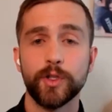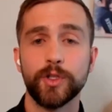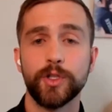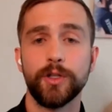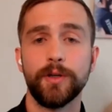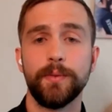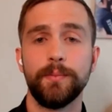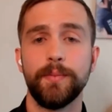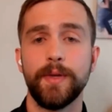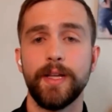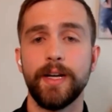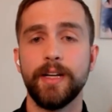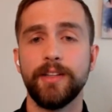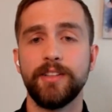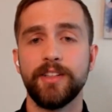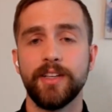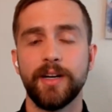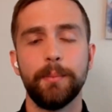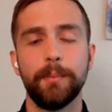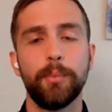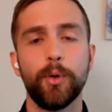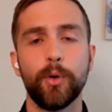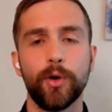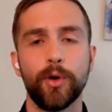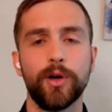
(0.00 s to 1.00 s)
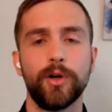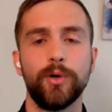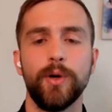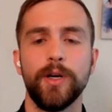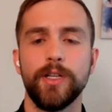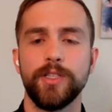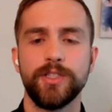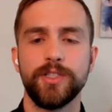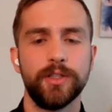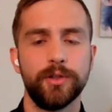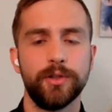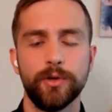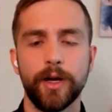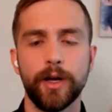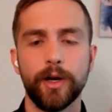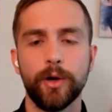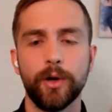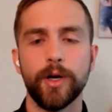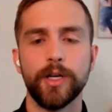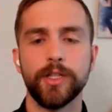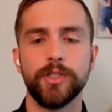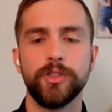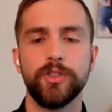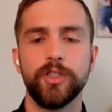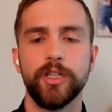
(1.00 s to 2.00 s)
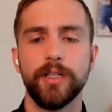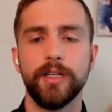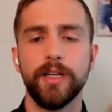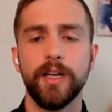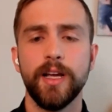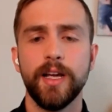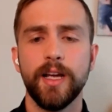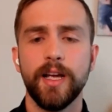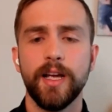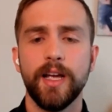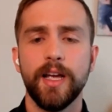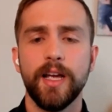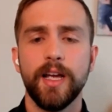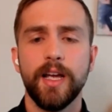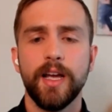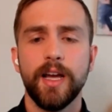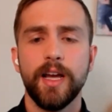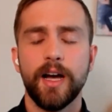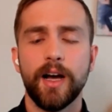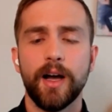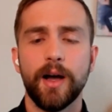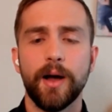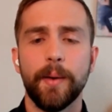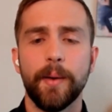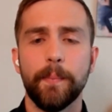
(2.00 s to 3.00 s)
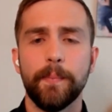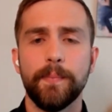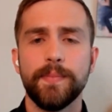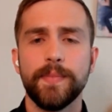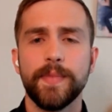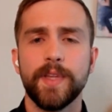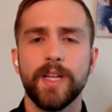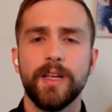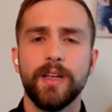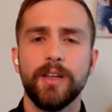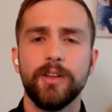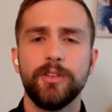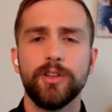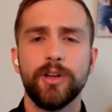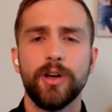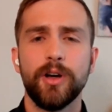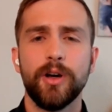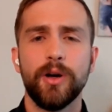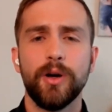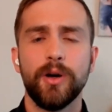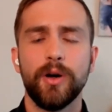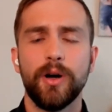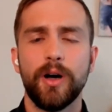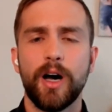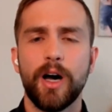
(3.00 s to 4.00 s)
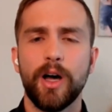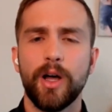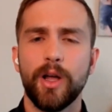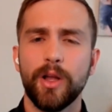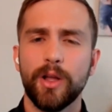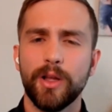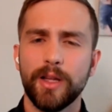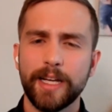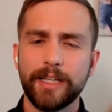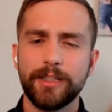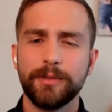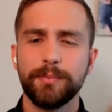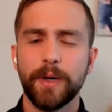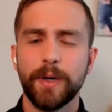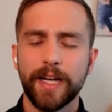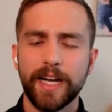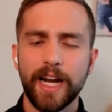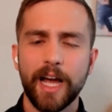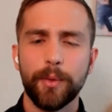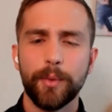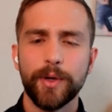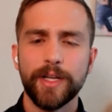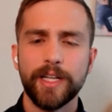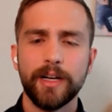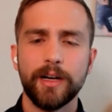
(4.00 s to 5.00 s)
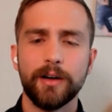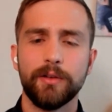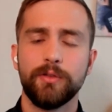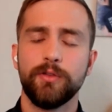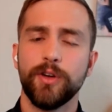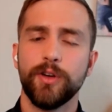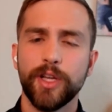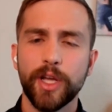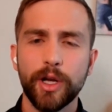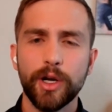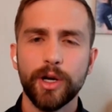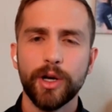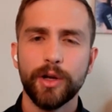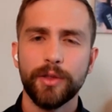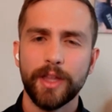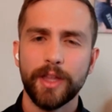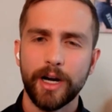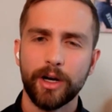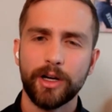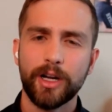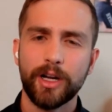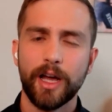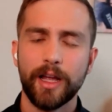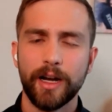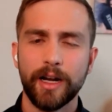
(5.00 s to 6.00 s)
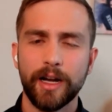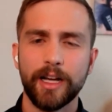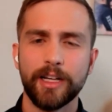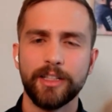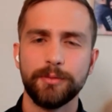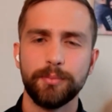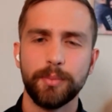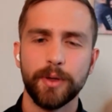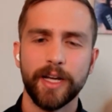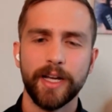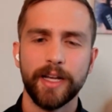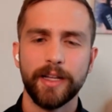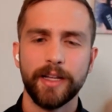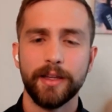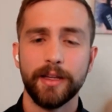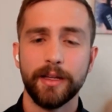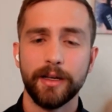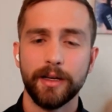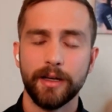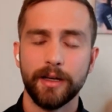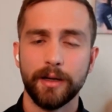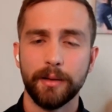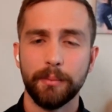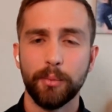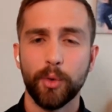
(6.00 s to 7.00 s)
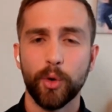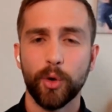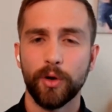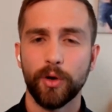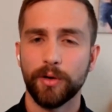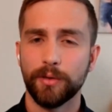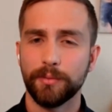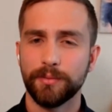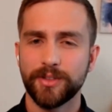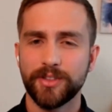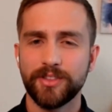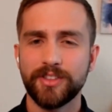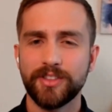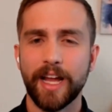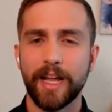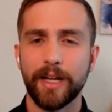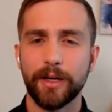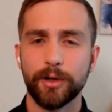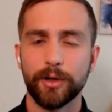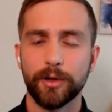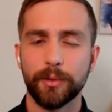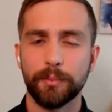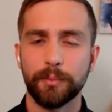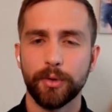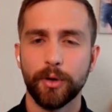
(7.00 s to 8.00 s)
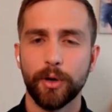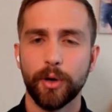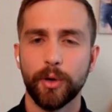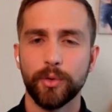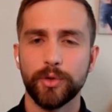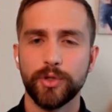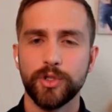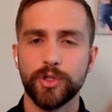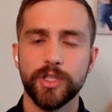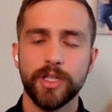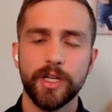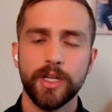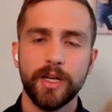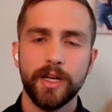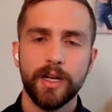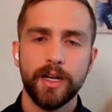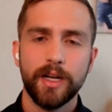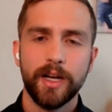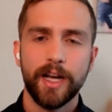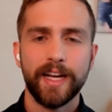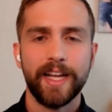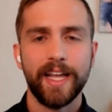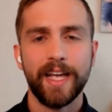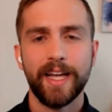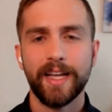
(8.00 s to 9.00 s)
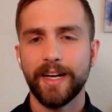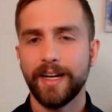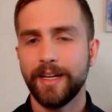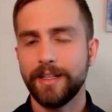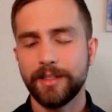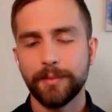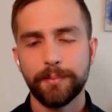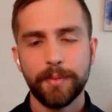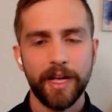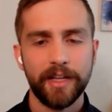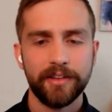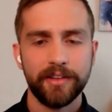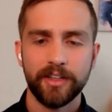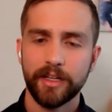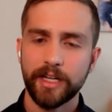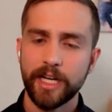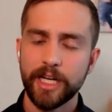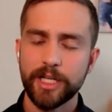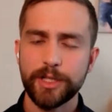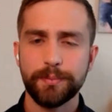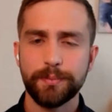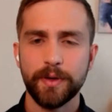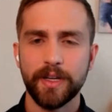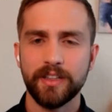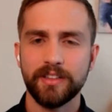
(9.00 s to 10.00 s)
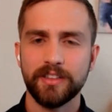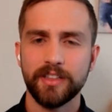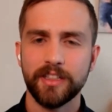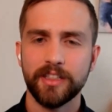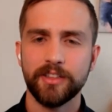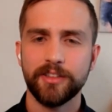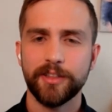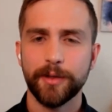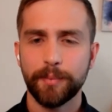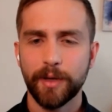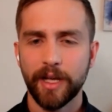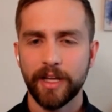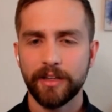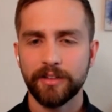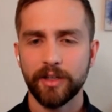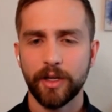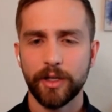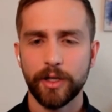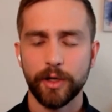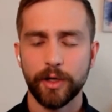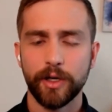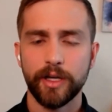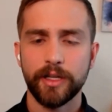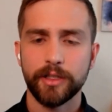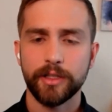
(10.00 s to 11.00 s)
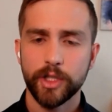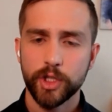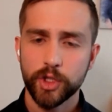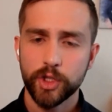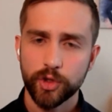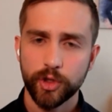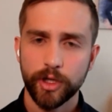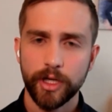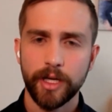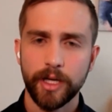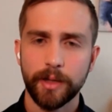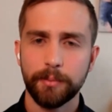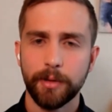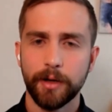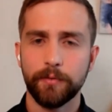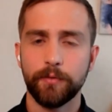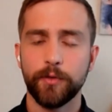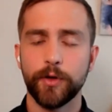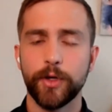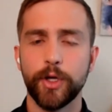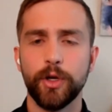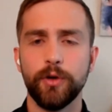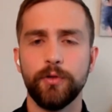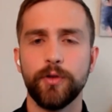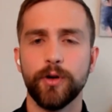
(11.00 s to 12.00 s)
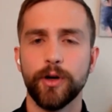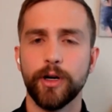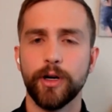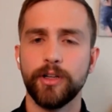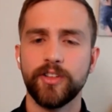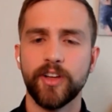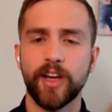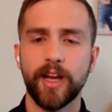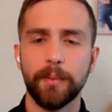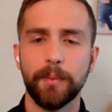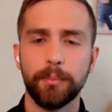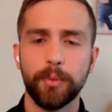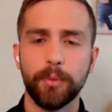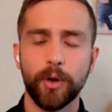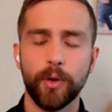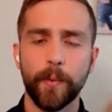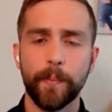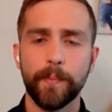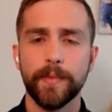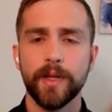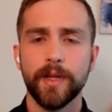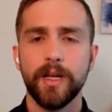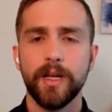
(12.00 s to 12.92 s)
sure. And it's an important question. Great question. Um, so I'll explain how we did it for you, and then I'll kind of explain the more standard approach. Again, it depends on each business, depends on your industry. But for you, for example,